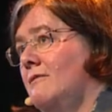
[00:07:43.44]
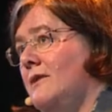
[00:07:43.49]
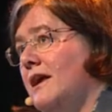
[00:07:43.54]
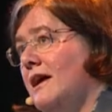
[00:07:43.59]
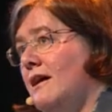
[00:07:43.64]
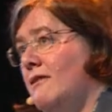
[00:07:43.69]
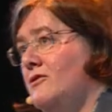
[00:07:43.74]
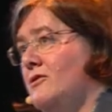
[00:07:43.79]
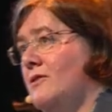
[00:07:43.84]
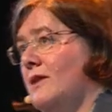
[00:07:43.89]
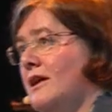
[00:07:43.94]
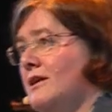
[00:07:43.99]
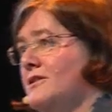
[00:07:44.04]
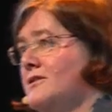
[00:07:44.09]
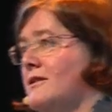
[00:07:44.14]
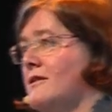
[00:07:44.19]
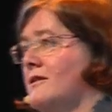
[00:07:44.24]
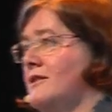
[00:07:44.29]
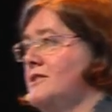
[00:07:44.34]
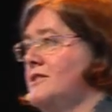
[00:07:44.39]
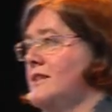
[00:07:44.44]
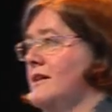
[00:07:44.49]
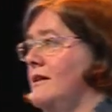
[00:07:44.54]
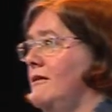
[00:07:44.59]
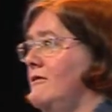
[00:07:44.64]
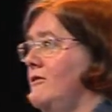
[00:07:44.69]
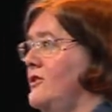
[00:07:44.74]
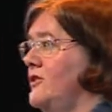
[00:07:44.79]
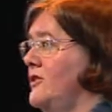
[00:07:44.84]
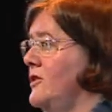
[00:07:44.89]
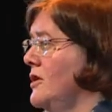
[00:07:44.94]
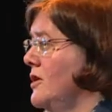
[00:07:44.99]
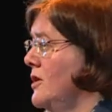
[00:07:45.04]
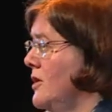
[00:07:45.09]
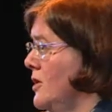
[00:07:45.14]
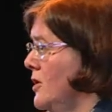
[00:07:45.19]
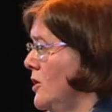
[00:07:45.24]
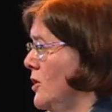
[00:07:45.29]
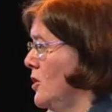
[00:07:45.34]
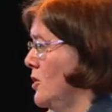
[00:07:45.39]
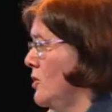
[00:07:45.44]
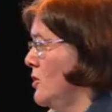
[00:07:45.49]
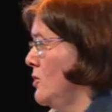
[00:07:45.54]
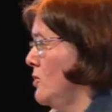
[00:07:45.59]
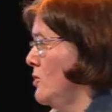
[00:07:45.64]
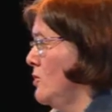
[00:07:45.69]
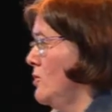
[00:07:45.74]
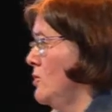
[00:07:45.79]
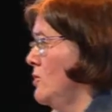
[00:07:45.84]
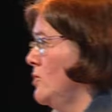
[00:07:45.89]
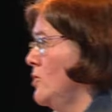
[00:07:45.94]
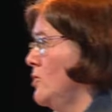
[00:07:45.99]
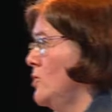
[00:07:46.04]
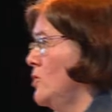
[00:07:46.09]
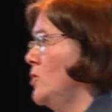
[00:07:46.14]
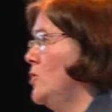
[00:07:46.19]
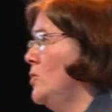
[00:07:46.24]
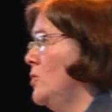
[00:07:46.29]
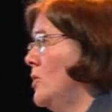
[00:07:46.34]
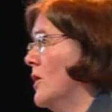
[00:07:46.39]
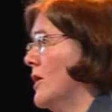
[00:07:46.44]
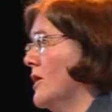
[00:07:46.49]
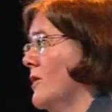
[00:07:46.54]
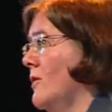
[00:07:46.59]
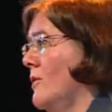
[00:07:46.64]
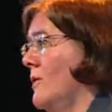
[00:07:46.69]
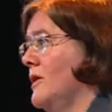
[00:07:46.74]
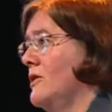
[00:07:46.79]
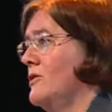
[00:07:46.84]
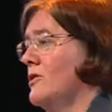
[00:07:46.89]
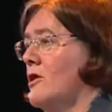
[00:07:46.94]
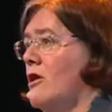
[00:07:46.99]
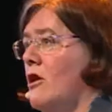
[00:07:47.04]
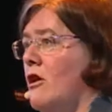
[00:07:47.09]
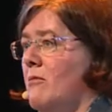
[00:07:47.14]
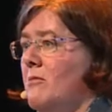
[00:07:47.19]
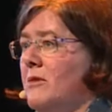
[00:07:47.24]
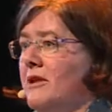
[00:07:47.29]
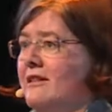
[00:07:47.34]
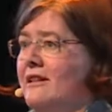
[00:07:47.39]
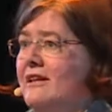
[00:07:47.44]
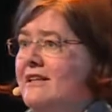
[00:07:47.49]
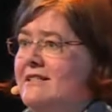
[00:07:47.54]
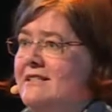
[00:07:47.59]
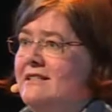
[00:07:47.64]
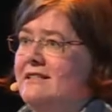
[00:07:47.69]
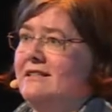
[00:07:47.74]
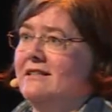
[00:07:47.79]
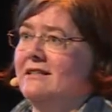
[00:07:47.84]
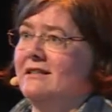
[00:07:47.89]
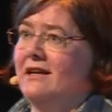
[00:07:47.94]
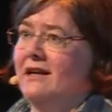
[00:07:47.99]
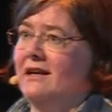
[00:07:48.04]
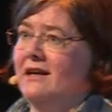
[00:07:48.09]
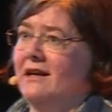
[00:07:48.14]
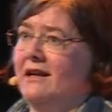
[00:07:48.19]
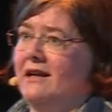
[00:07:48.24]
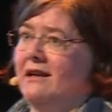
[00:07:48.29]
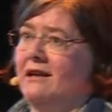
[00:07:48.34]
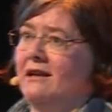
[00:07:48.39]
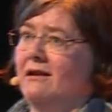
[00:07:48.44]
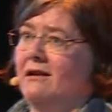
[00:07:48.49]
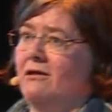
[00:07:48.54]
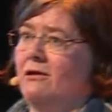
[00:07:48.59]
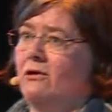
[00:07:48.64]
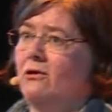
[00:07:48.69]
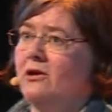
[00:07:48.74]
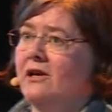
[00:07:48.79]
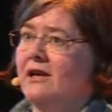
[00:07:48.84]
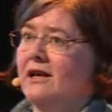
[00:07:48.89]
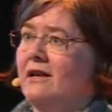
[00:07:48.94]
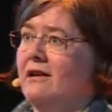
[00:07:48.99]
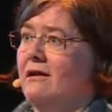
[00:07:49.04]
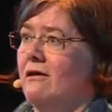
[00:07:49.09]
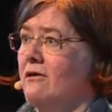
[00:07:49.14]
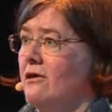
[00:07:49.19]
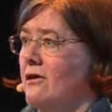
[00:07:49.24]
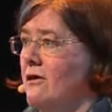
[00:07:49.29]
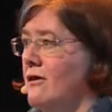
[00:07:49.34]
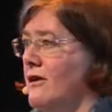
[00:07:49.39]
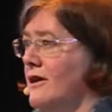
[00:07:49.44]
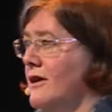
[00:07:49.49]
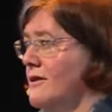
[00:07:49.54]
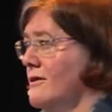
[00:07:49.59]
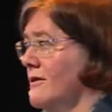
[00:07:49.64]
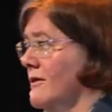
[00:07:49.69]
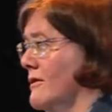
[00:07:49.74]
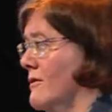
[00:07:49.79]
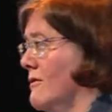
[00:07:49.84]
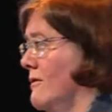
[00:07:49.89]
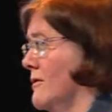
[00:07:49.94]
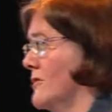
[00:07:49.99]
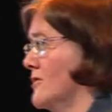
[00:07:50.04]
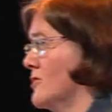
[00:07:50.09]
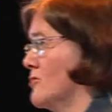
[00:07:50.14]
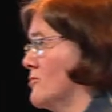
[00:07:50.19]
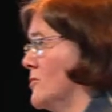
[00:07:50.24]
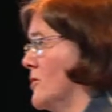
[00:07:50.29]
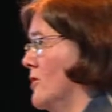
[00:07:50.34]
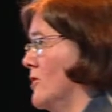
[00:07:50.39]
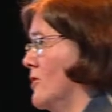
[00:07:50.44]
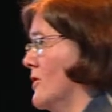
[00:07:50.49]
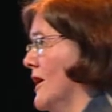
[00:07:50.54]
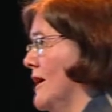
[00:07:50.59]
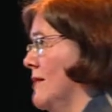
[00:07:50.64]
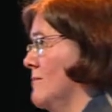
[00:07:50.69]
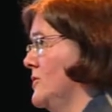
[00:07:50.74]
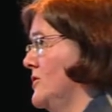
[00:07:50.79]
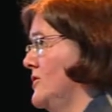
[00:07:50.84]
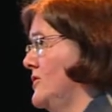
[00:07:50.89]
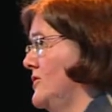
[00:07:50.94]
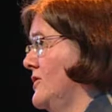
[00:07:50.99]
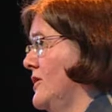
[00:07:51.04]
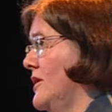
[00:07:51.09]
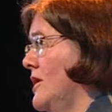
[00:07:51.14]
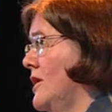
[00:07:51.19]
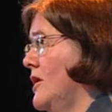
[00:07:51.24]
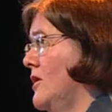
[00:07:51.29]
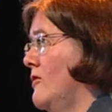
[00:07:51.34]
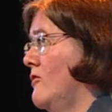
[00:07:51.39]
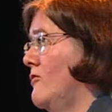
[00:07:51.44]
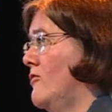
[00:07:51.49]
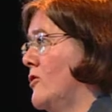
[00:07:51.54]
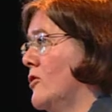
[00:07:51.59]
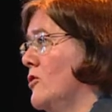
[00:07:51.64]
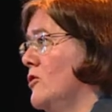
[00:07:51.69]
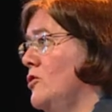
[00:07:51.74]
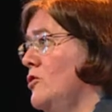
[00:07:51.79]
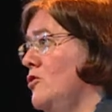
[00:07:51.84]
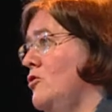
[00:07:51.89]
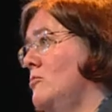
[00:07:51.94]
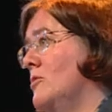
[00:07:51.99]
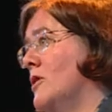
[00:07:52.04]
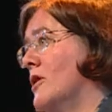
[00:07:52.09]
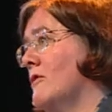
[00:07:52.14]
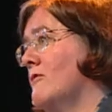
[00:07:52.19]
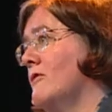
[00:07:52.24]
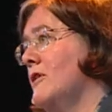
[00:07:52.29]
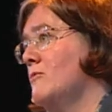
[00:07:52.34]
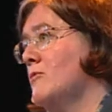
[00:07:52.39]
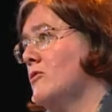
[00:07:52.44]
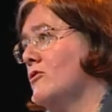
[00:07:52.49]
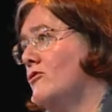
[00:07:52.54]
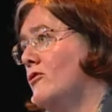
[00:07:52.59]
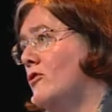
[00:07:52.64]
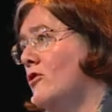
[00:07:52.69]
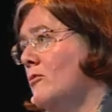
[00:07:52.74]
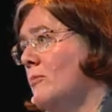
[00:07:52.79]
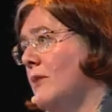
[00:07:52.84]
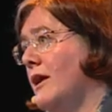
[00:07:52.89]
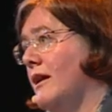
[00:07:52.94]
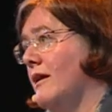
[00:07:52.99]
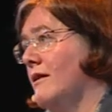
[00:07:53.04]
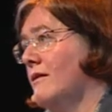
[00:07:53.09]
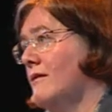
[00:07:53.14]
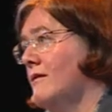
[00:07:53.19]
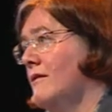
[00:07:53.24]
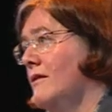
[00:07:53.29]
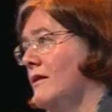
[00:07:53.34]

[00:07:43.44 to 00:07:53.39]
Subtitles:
we have to ask ourselves, who are going to come and listen and look at our art and culture programs? For whom are we performing?